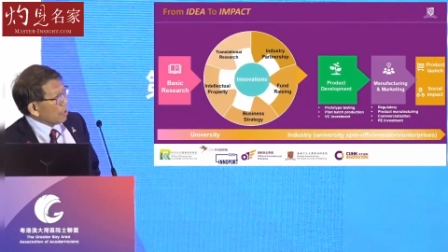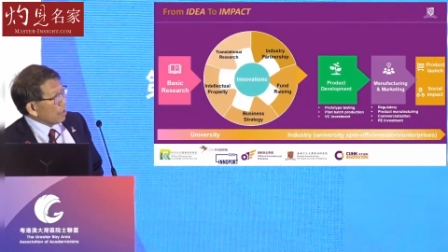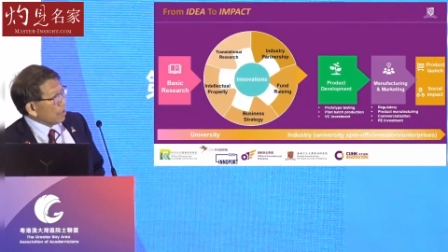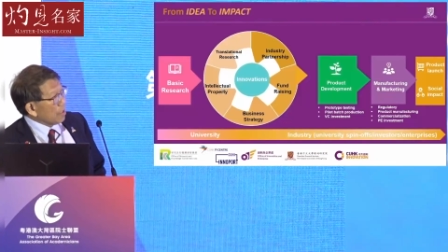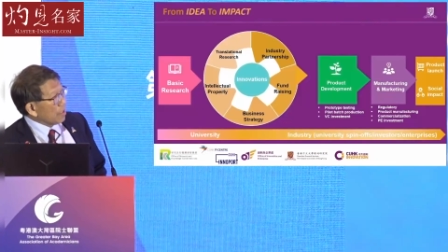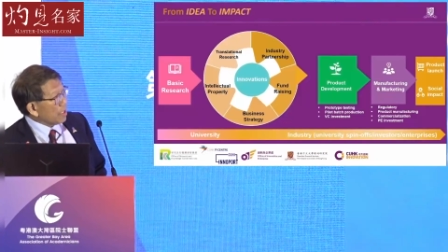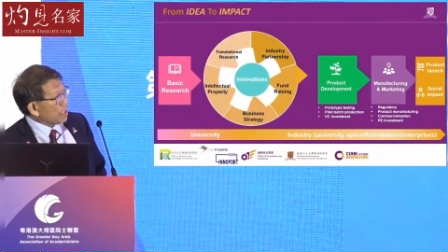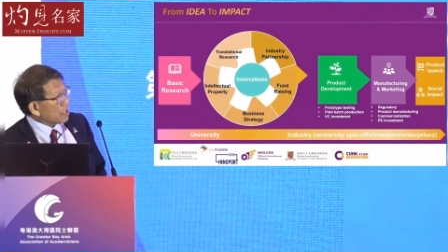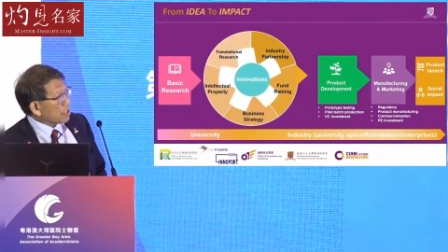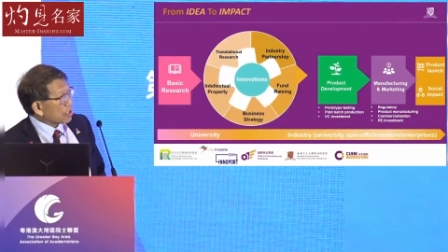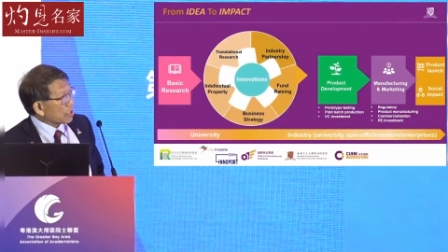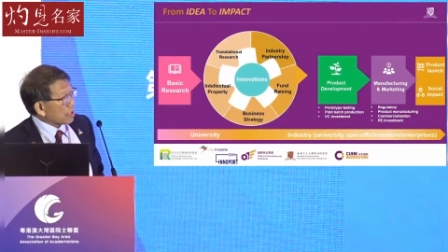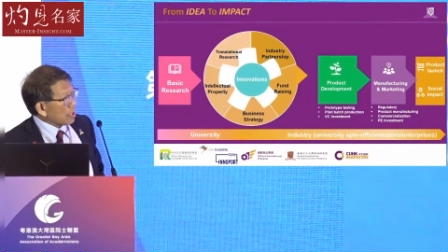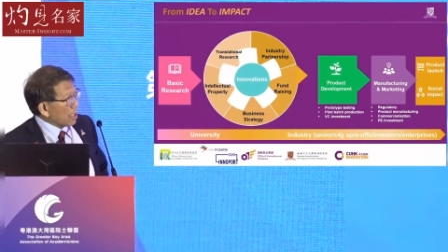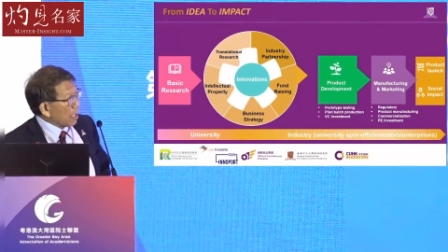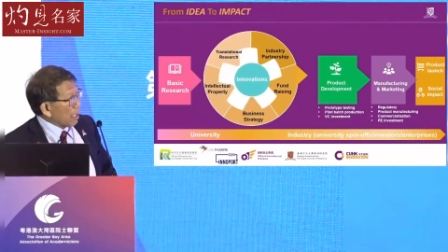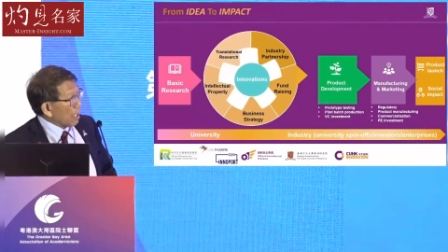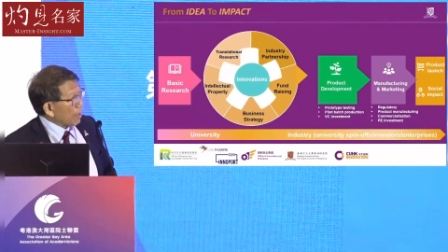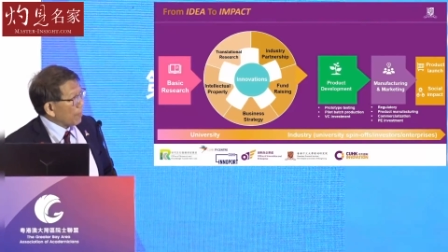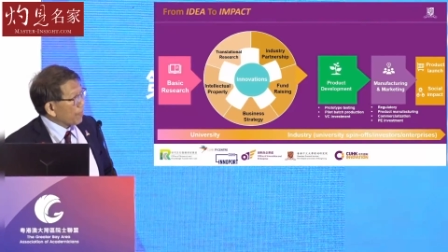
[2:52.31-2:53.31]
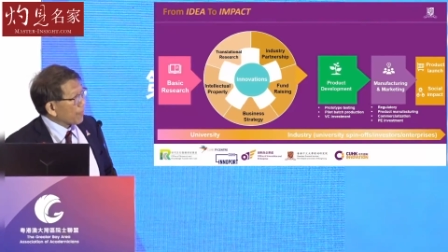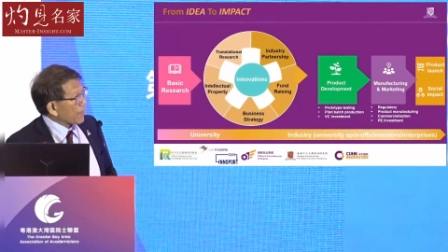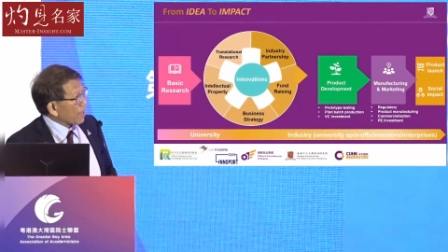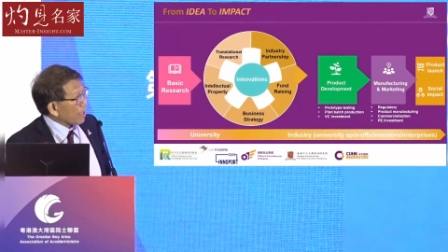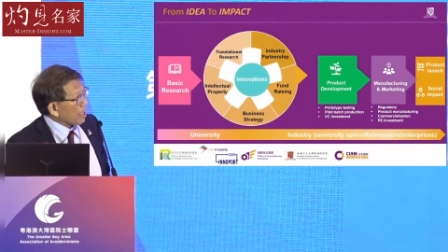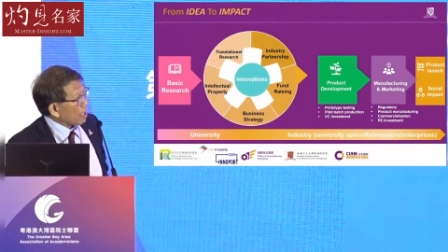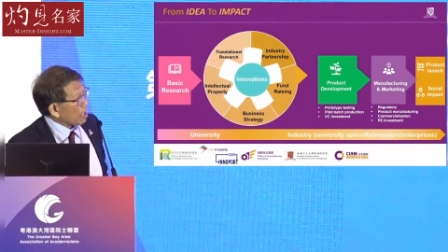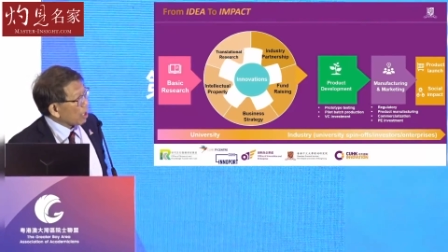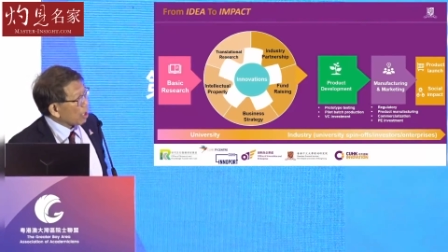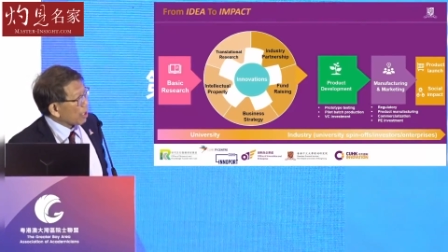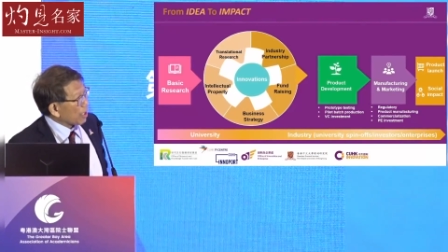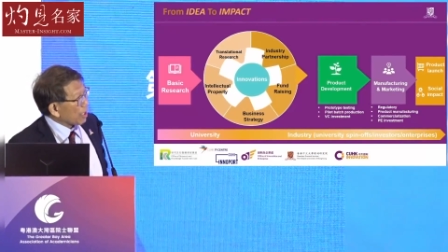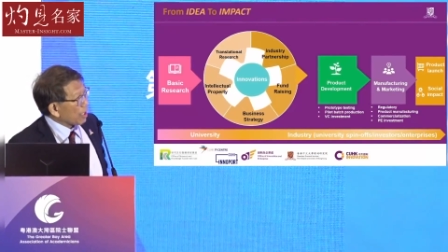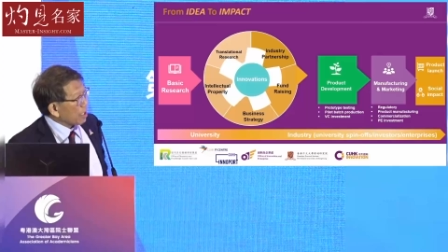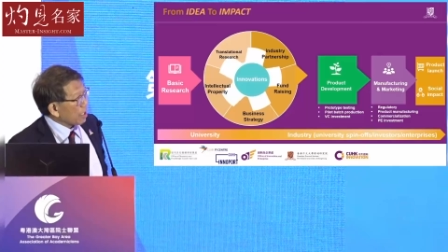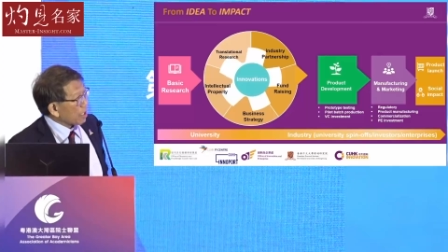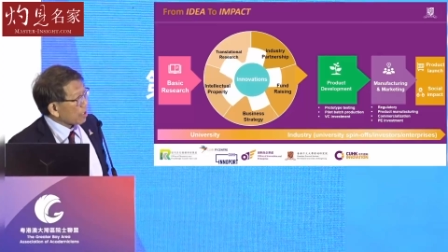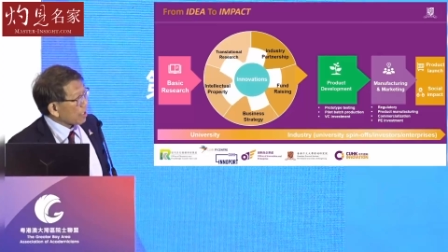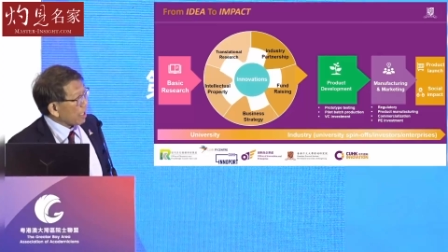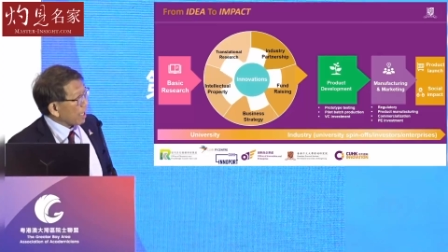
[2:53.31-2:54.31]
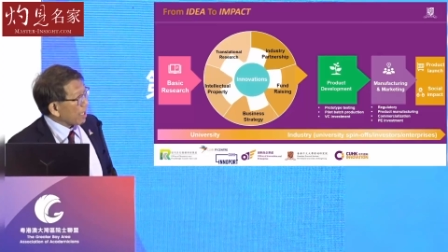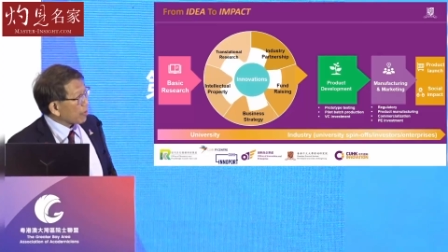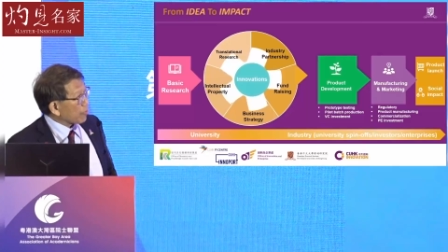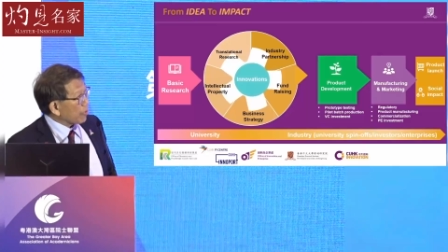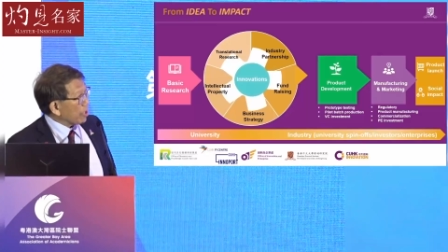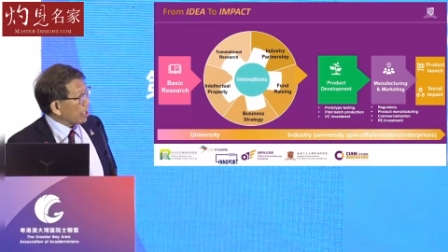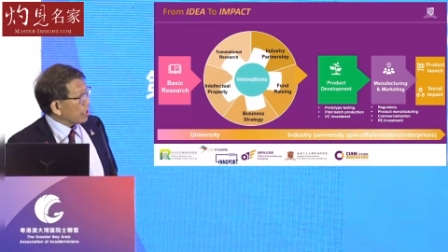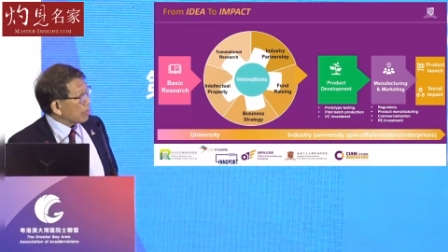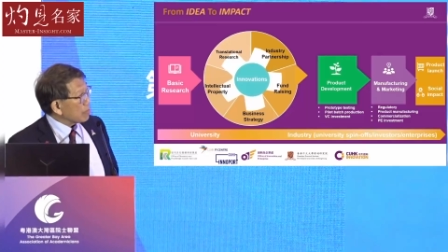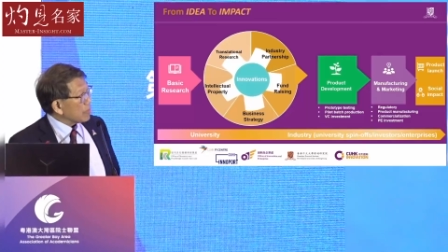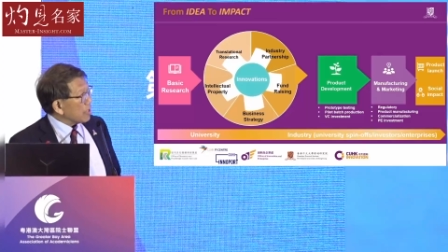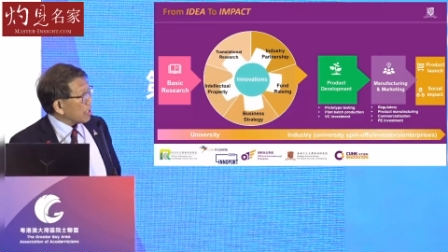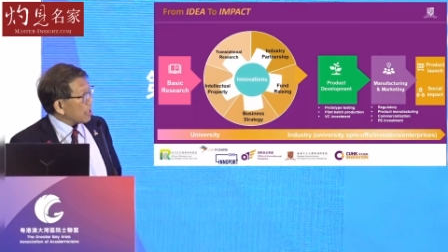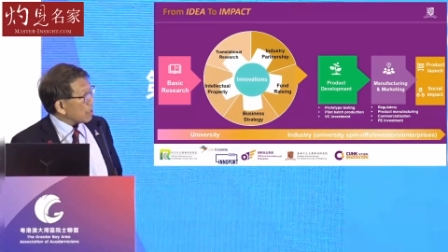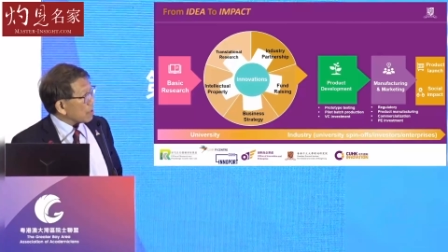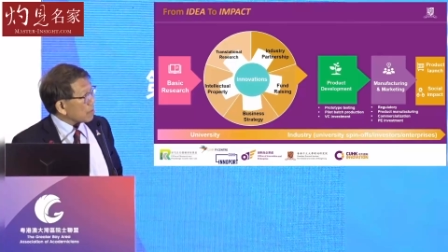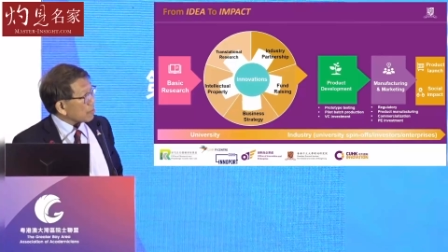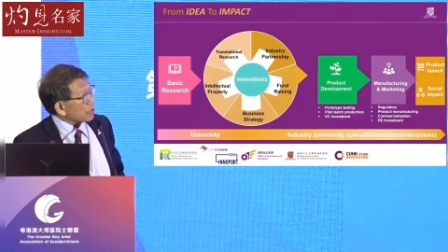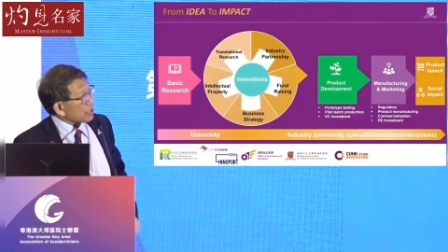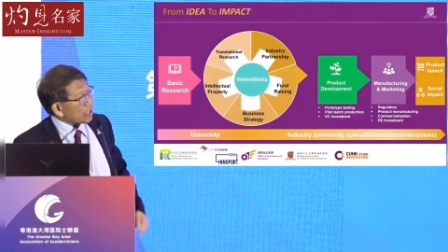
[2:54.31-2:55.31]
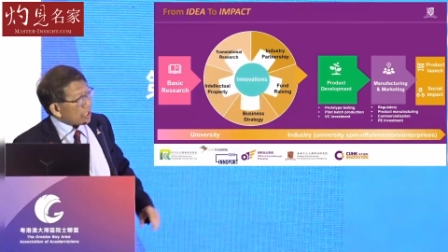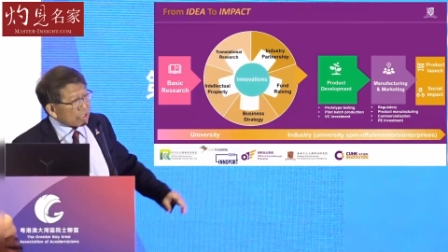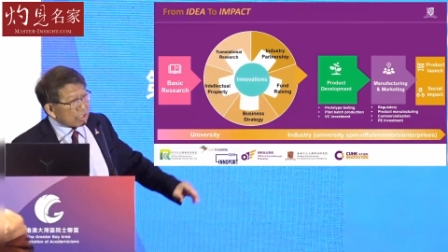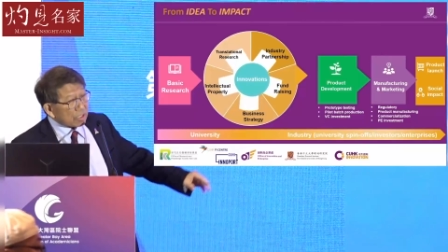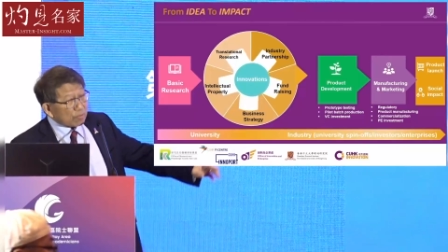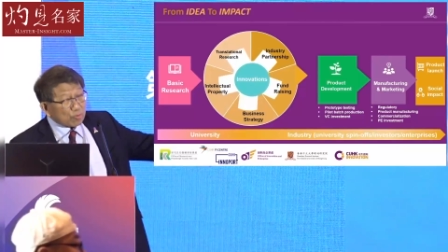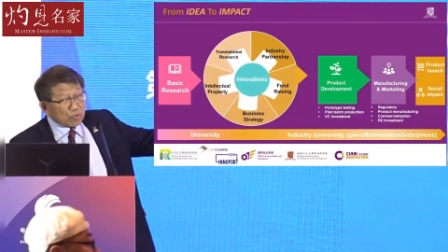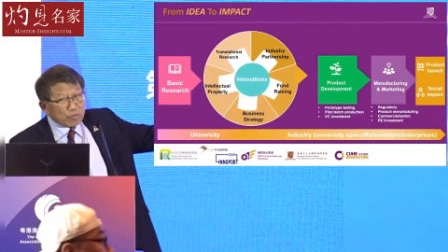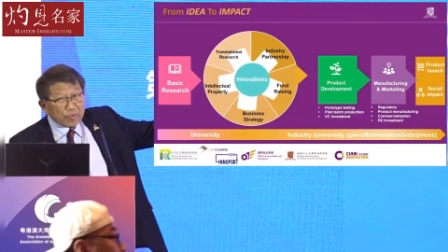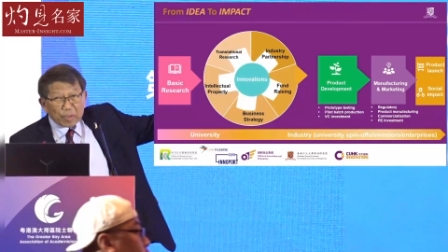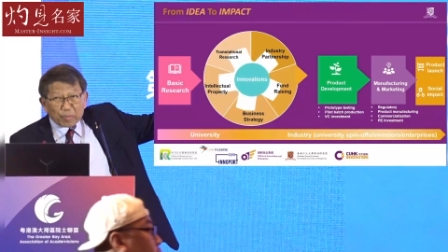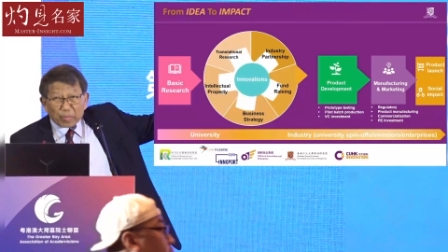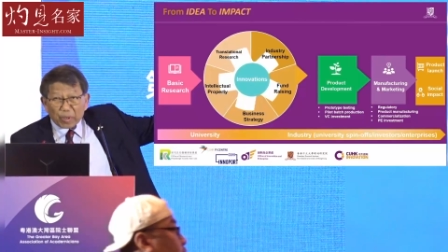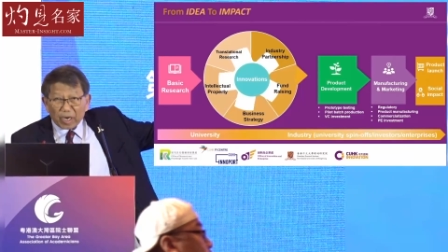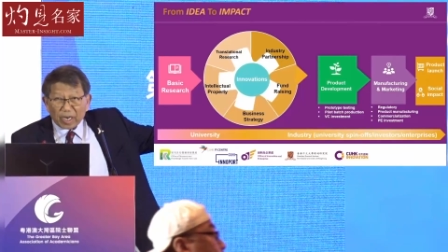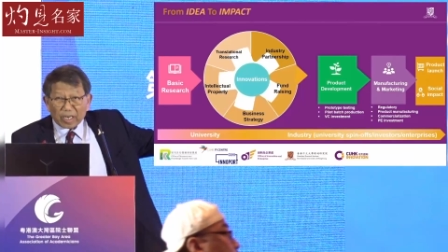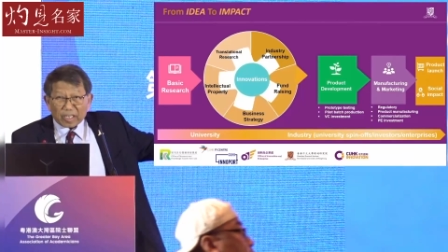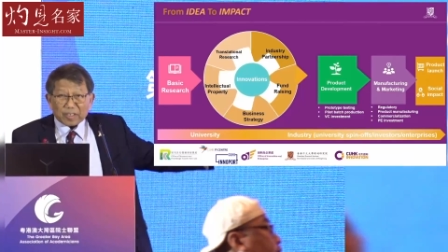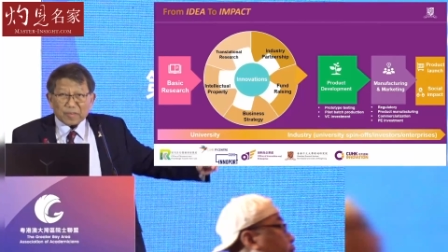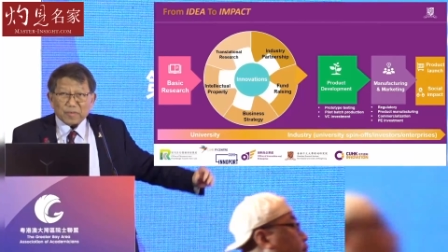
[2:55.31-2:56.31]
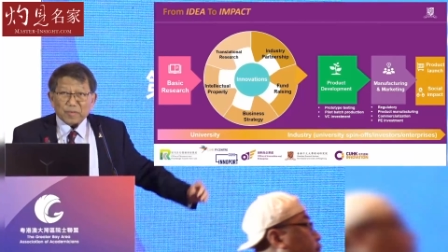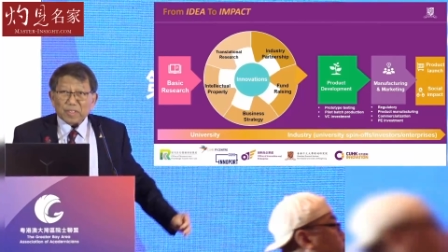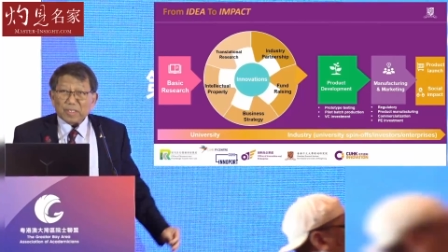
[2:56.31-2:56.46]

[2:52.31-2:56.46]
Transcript: this um, uh, diagram, uh, which has a moving part,